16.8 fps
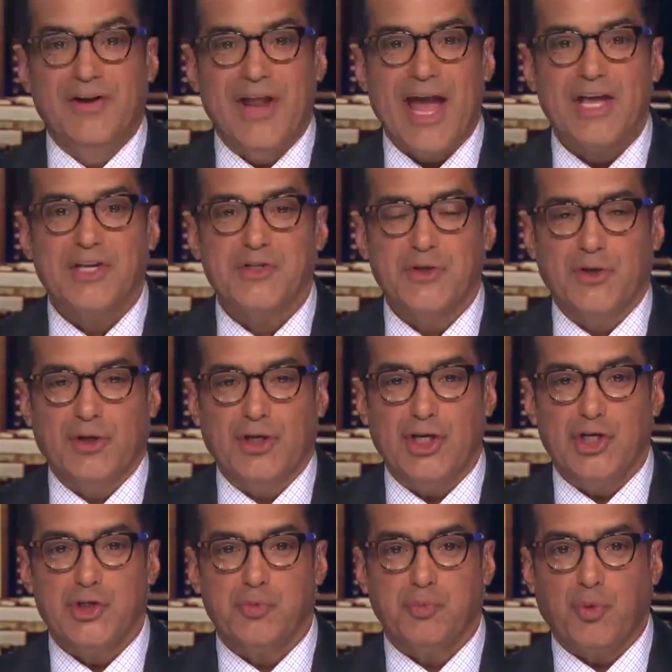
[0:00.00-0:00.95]
NASA
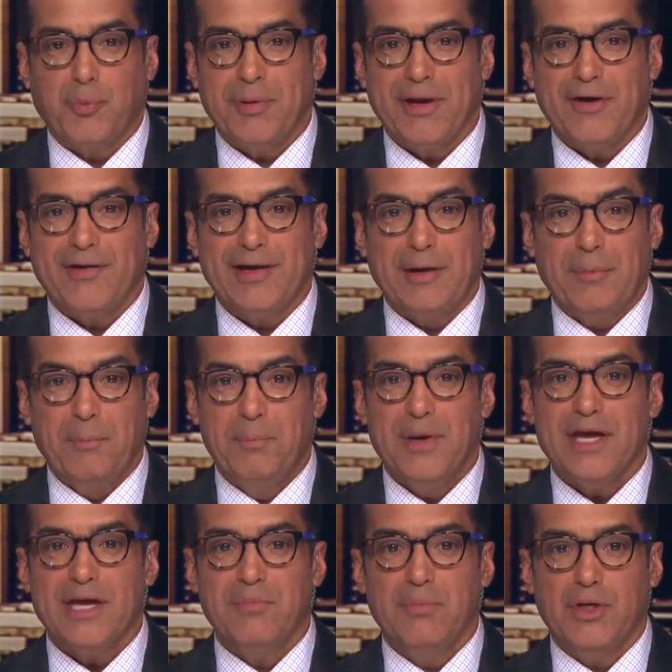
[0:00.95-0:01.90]
is preparing
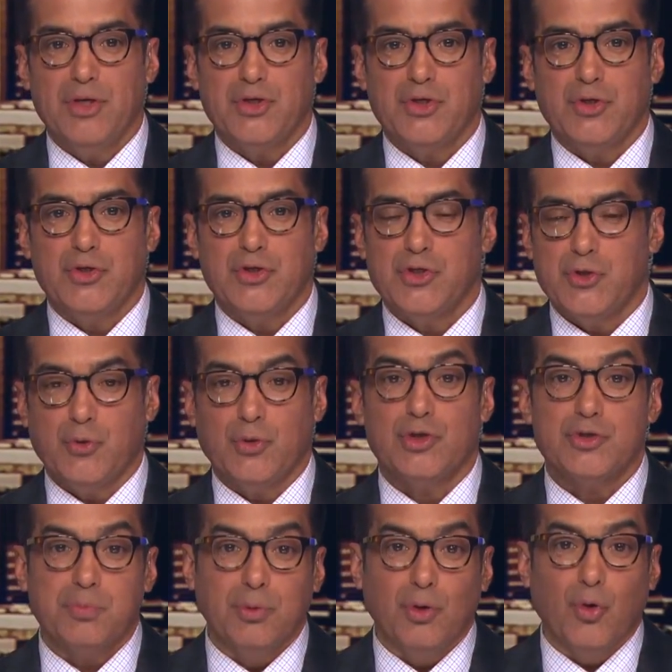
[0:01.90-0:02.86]
big missions to
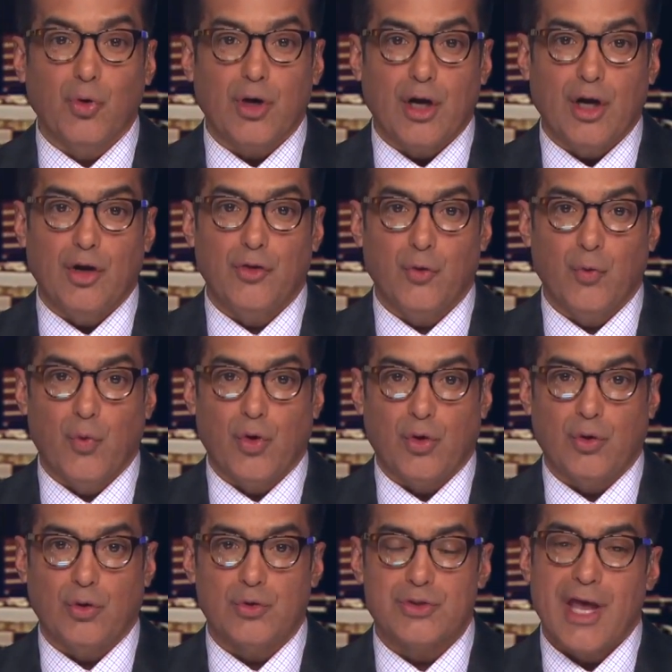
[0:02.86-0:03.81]
explore other
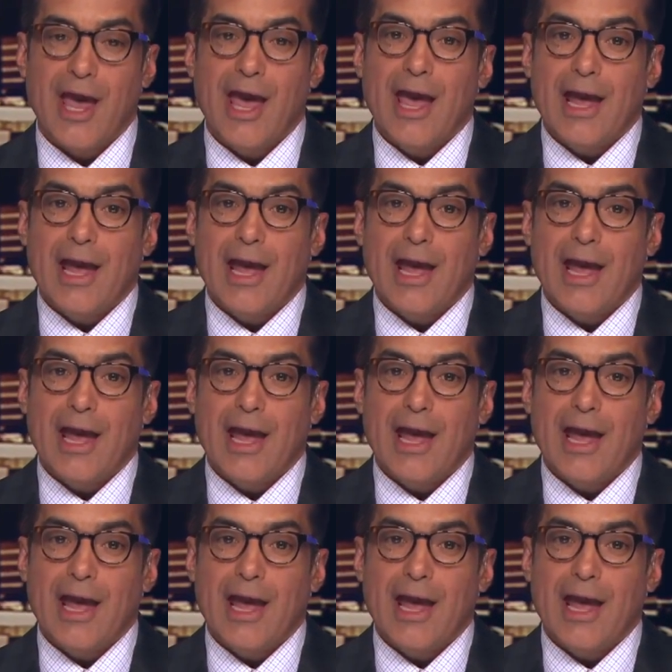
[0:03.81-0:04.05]
worlds.